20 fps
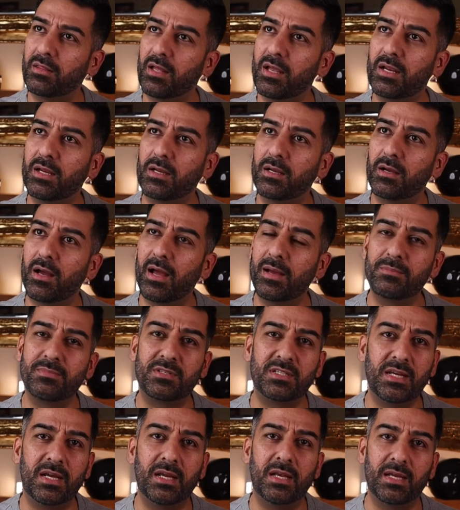think
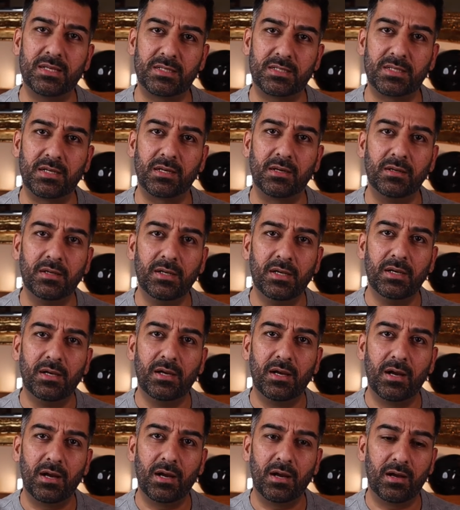MCA Leicester,
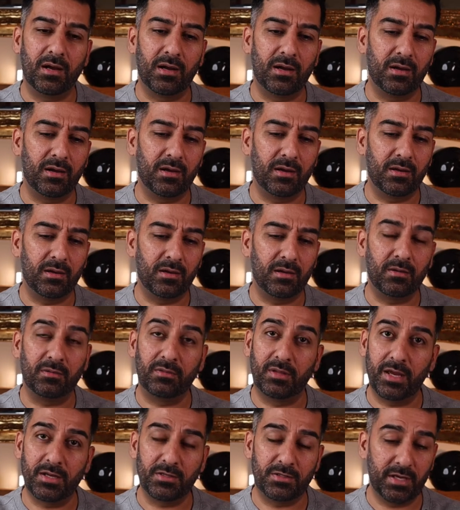
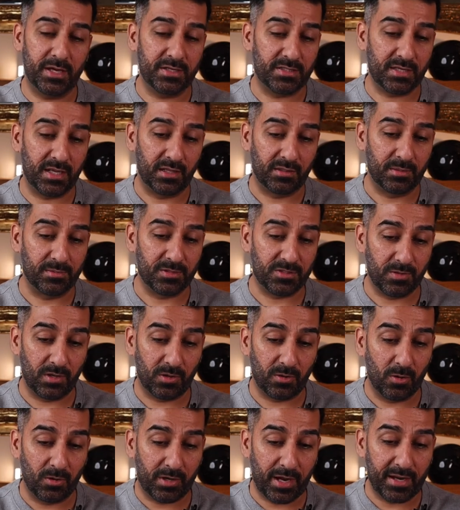they sell them as
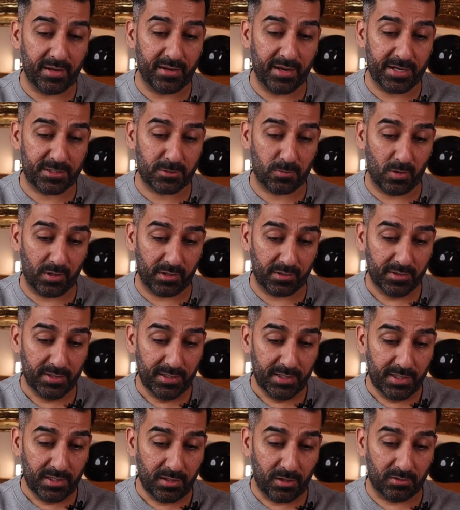well. Okay, next one
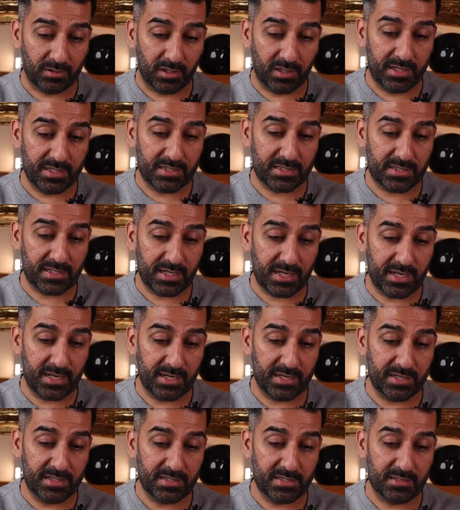on the list
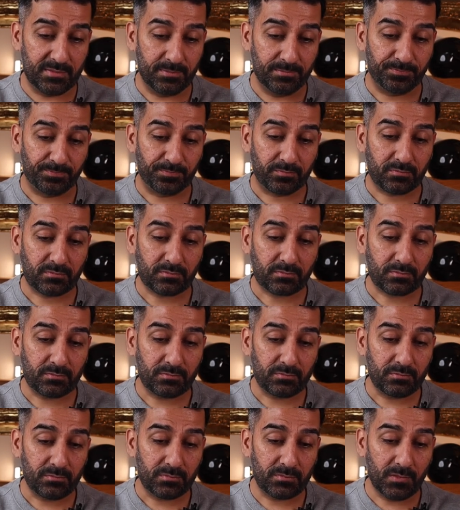is
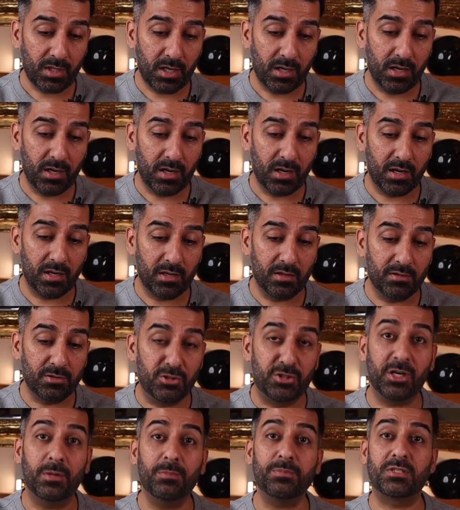
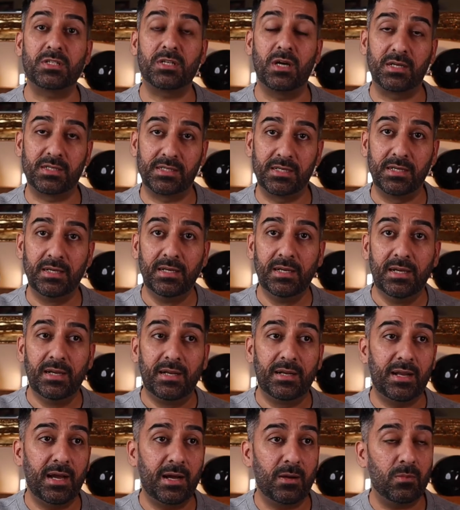jump starter.
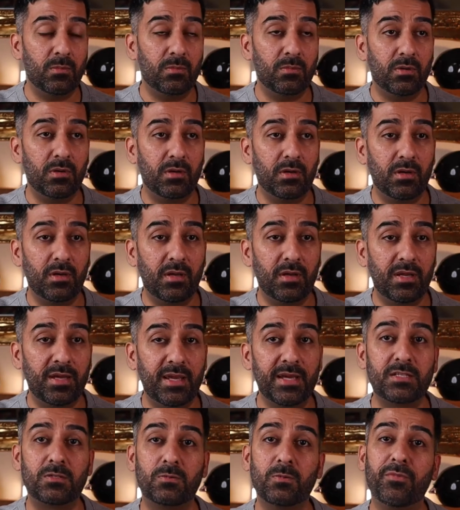Now,
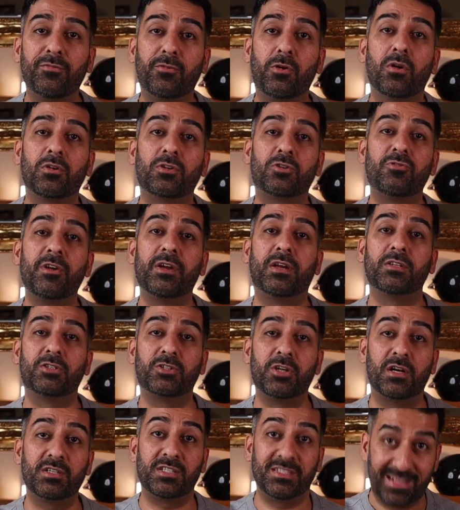yes, we've got trickle
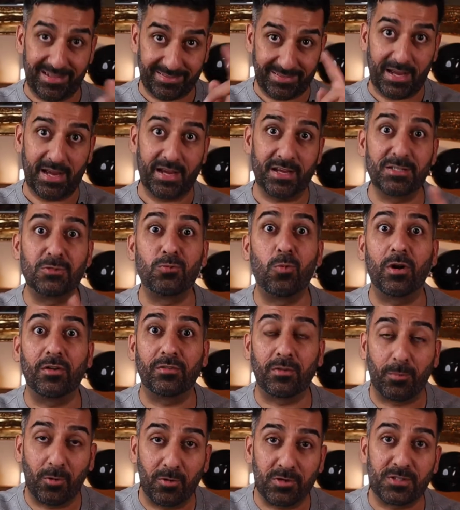chargers, and that is
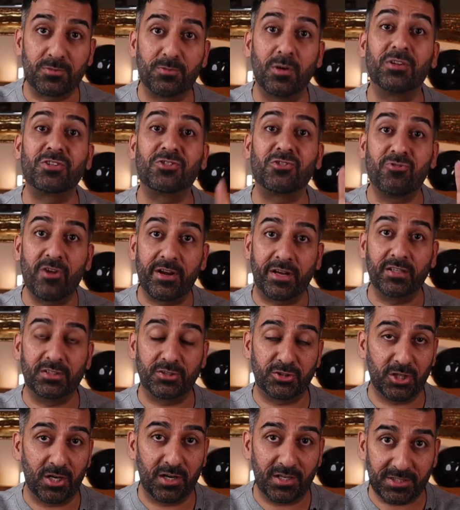one of the points as well.
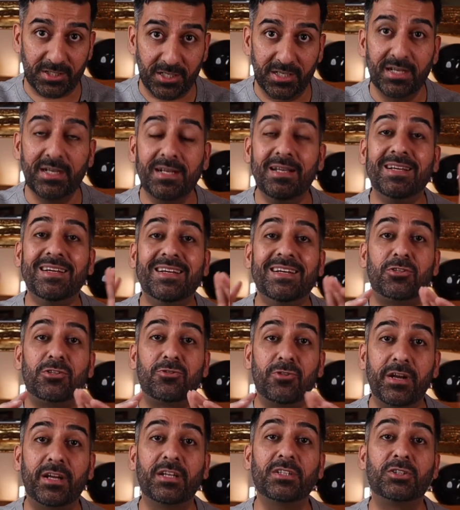Trickle charger.
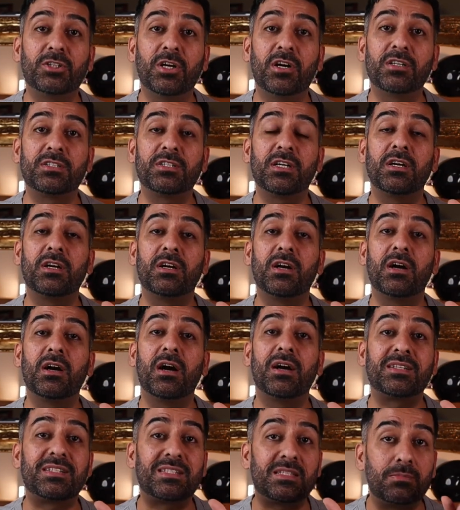Trickle charger,
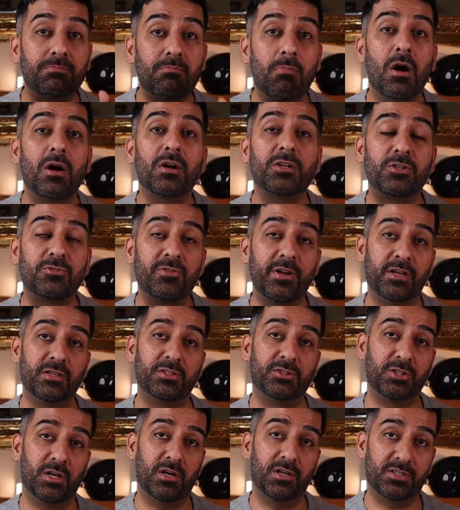a smart
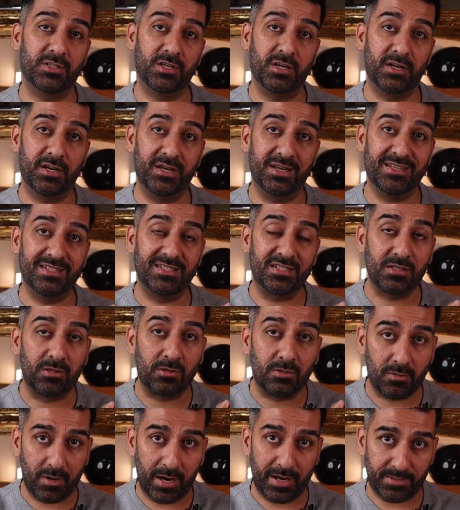trickle charger is
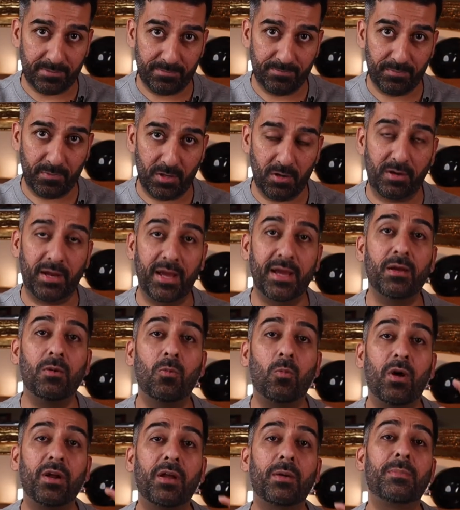great.
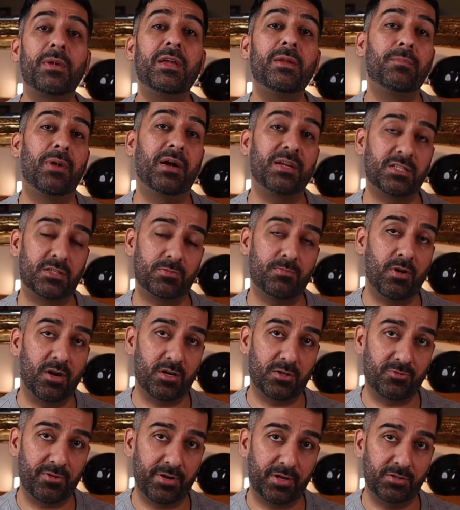Okay, what I mean by
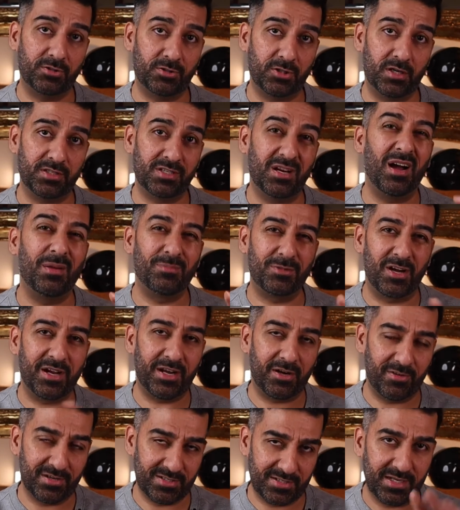smart trickle charger, I'm
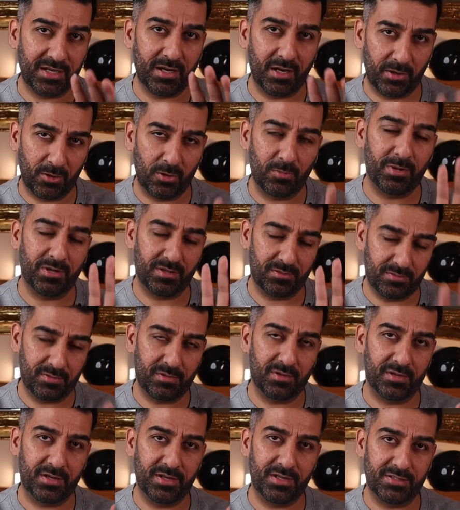digressing, I know, but
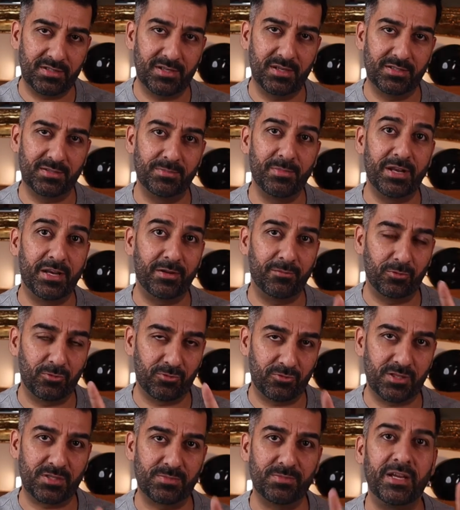it's
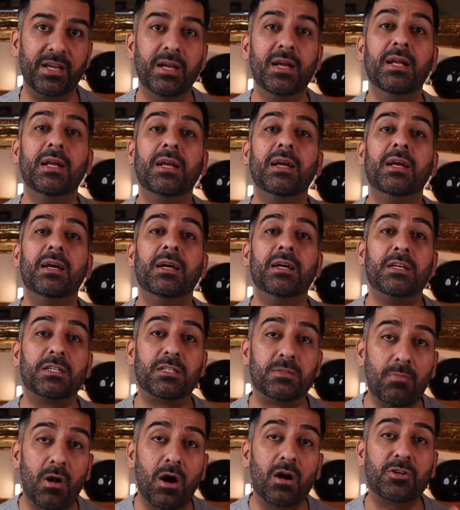meaningful, trust me.
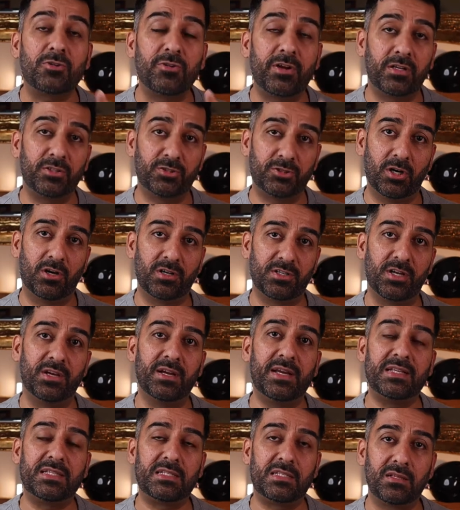Smart trickle
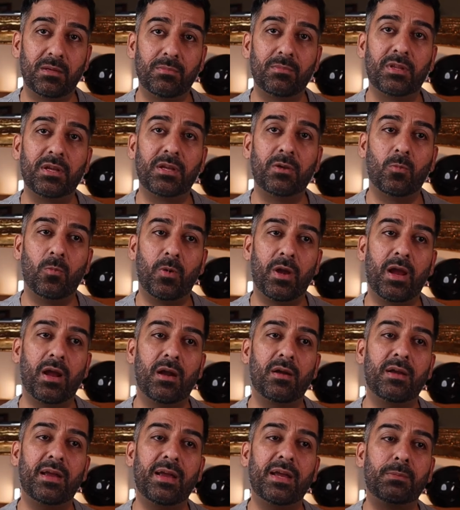charger is something
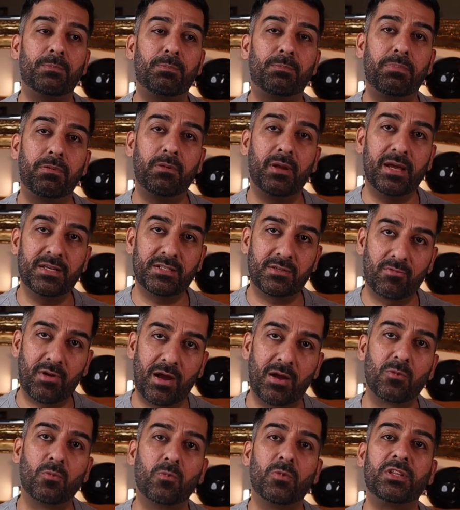where it plays
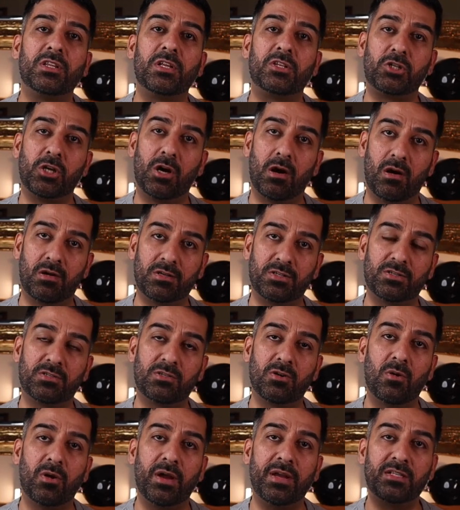around with the
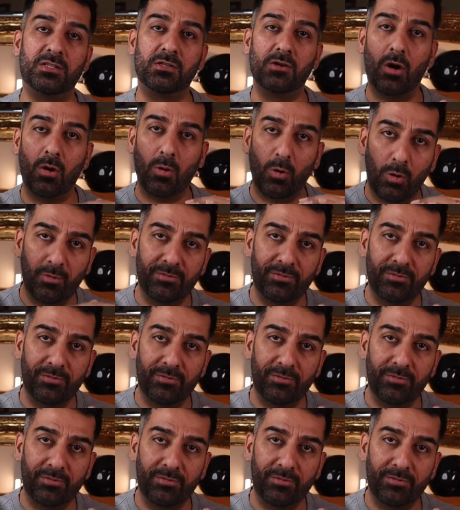charge. So it's not